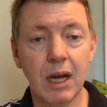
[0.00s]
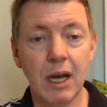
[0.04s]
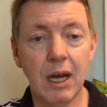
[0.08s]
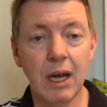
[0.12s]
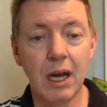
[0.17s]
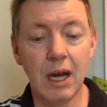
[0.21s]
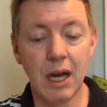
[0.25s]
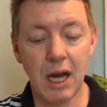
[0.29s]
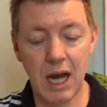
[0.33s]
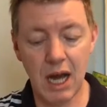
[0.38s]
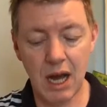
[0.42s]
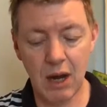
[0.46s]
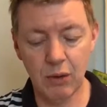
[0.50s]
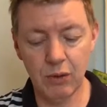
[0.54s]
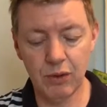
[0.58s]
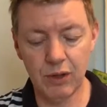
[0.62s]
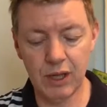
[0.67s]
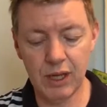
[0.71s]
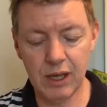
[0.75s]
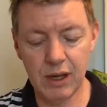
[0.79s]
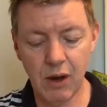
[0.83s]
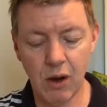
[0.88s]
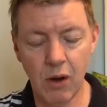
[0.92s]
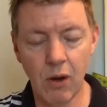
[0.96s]
how
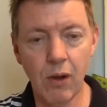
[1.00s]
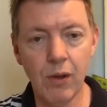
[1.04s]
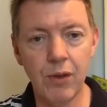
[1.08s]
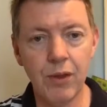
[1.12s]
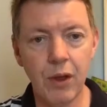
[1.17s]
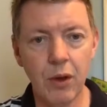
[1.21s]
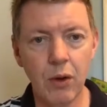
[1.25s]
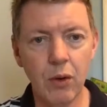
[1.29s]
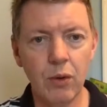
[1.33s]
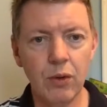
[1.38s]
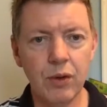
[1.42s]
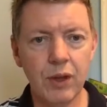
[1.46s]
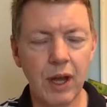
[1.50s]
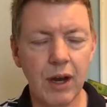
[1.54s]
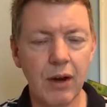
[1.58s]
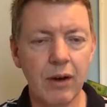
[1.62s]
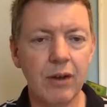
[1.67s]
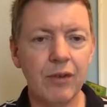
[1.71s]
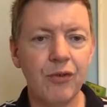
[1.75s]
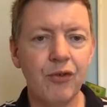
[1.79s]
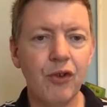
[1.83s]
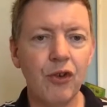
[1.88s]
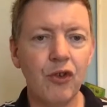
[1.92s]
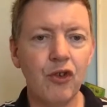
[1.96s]
the although there
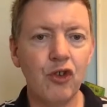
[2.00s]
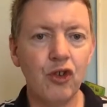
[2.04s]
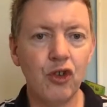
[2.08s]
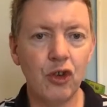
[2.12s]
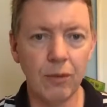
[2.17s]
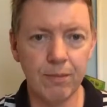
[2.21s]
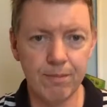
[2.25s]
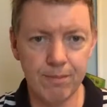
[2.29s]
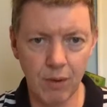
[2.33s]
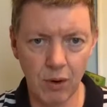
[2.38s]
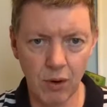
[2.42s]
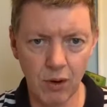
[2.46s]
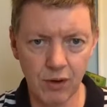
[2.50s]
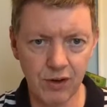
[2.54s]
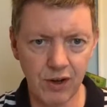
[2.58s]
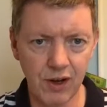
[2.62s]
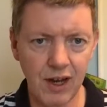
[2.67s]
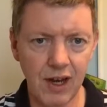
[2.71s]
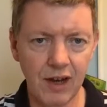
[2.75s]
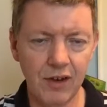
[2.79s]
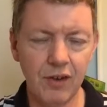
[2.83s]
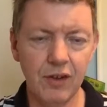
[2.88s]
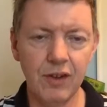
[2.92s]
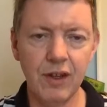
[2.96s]
is
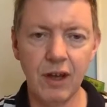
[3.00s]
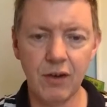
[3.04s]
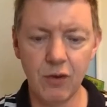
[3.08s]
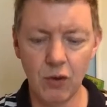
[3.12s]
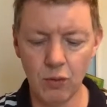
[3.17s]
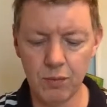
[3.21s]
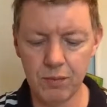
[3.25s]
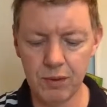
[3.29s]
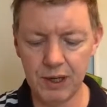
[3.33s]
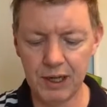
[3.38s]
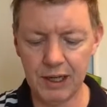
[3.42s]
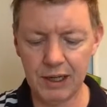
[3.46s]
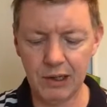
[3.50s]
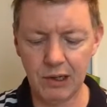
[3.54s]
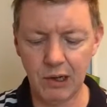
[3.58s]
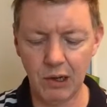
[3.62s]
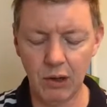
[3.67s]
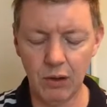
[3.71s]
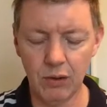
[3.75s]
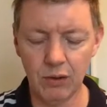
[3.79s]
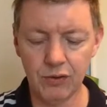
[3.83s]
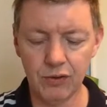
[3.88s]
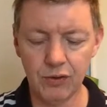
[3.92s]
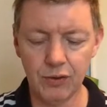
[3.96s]
subordinating that opening
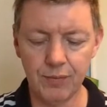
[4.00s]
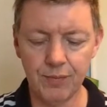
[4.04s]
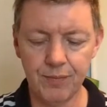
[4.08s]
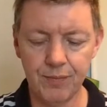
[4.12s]
clause.